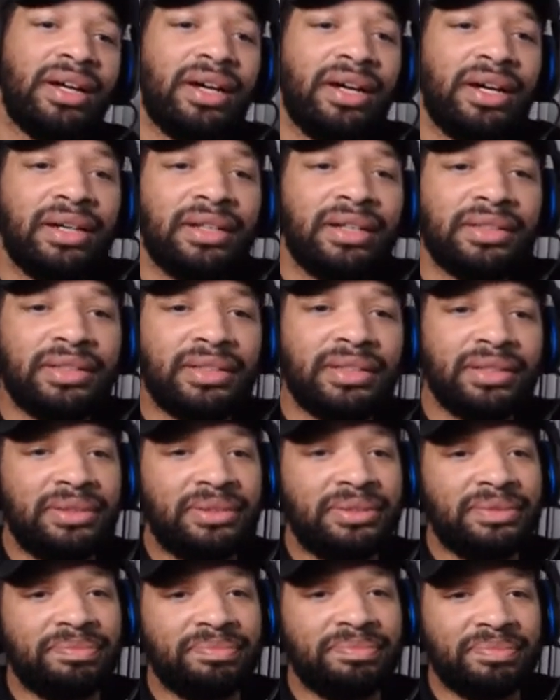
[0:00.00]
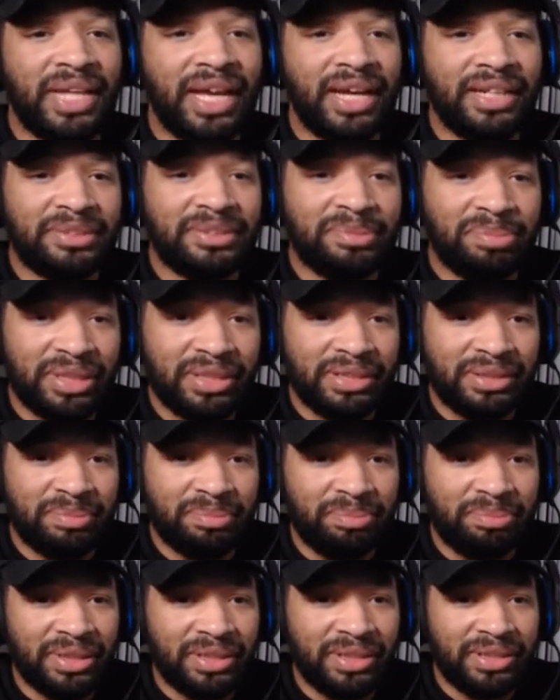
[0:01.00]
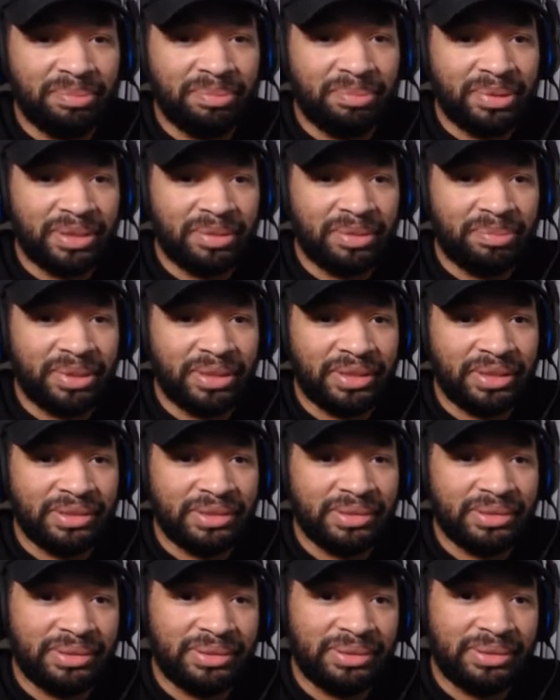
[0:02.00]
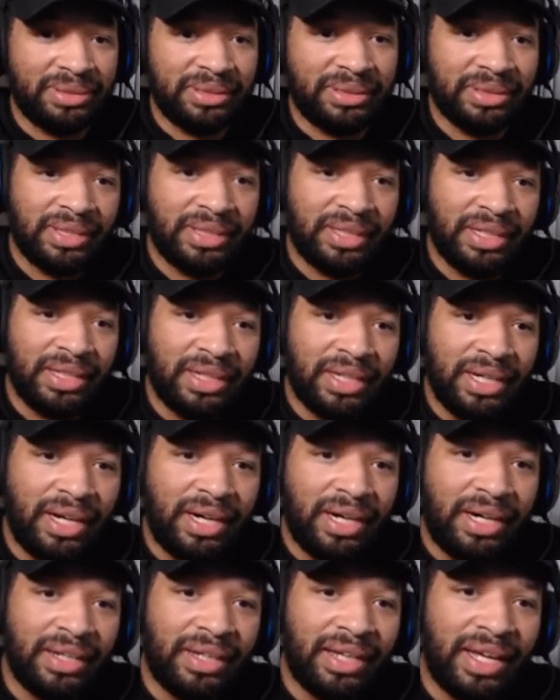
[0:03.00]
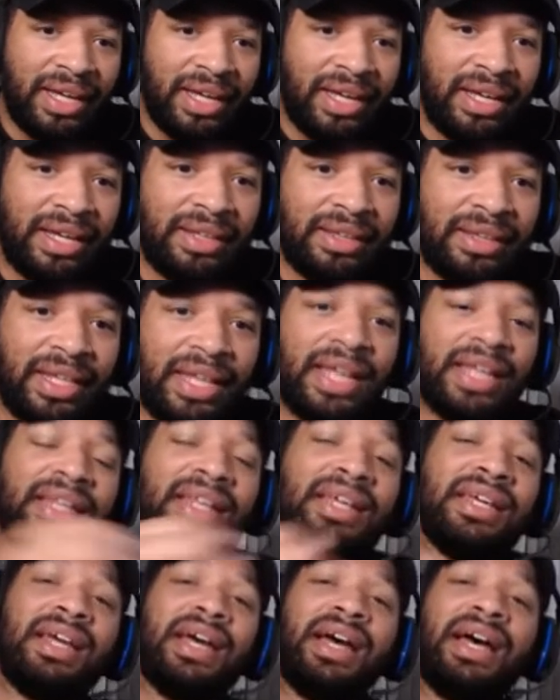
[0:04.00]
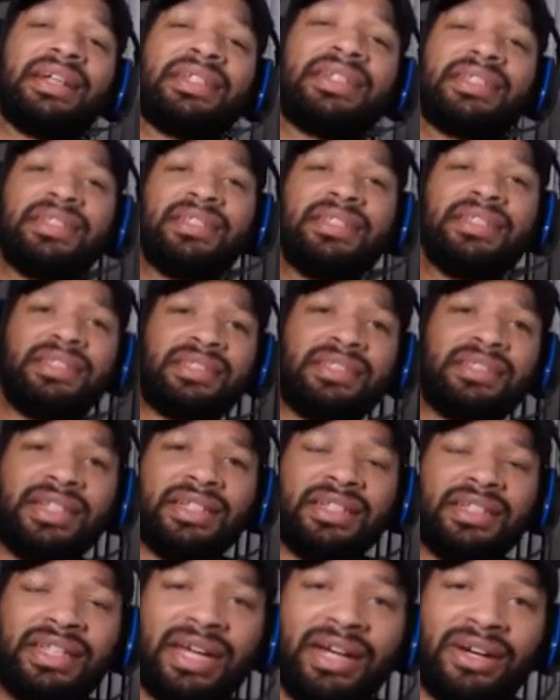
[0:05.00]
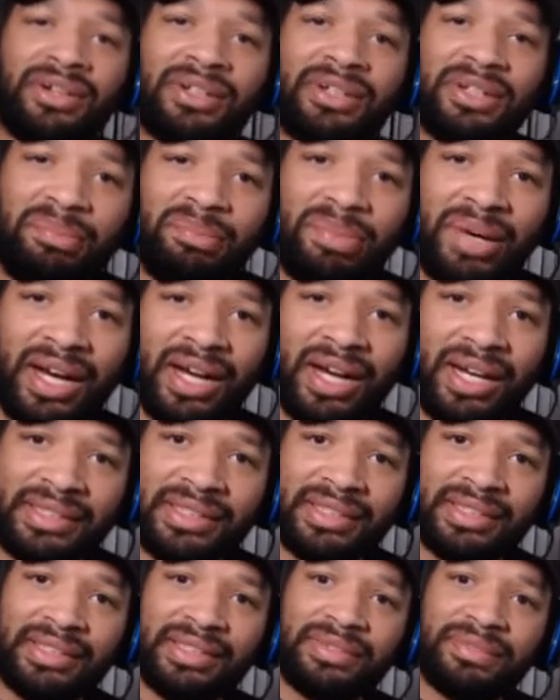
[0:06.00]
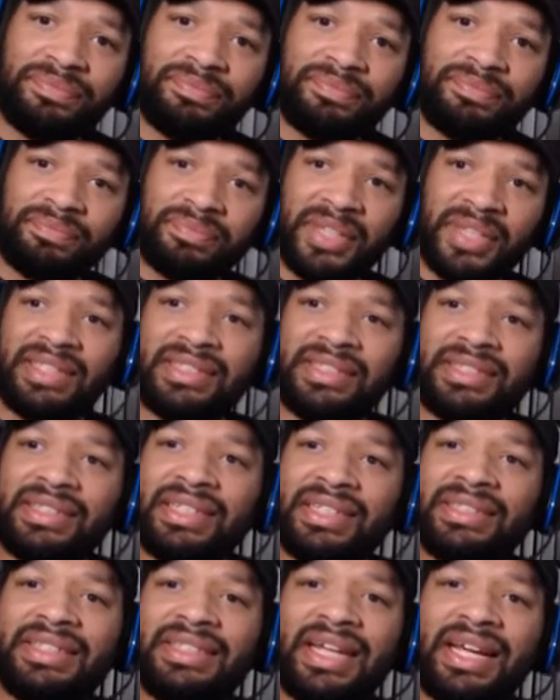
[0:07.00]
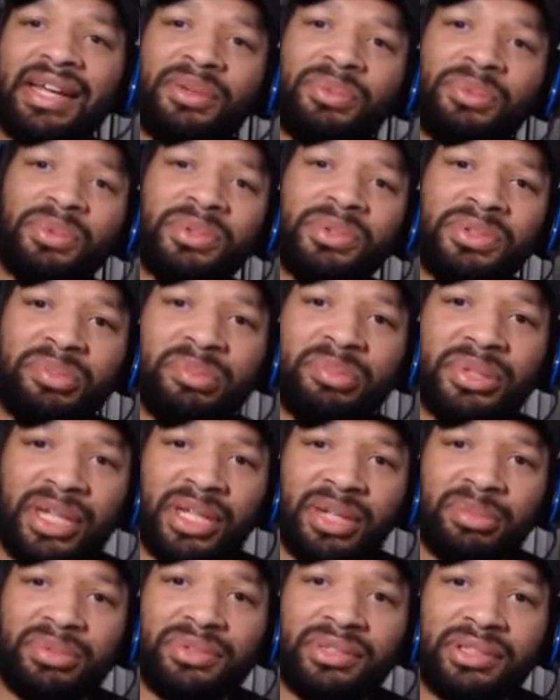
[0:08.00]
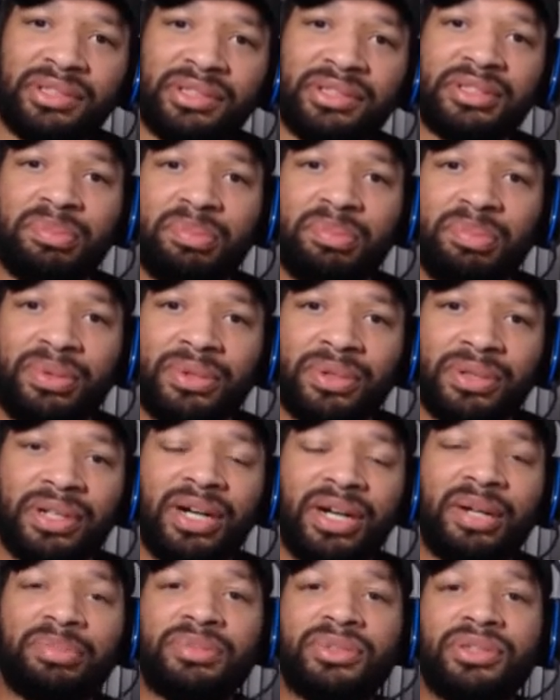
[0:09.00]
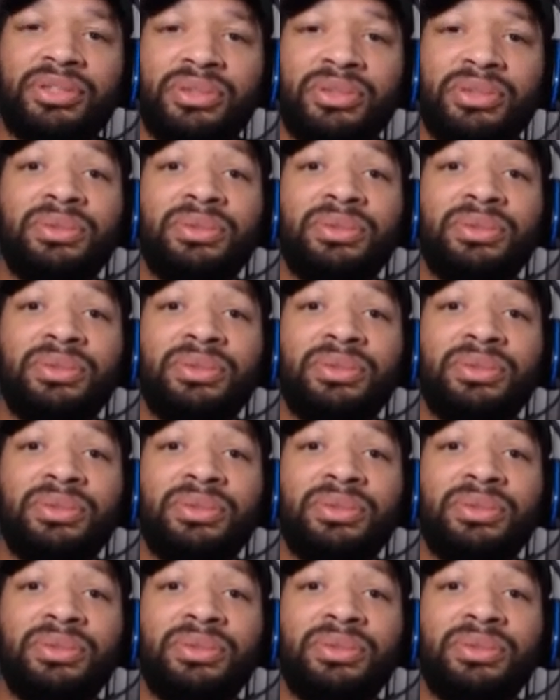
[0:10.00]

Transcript: So that's big news. They actually said that on the box, it says that it will be able to support up to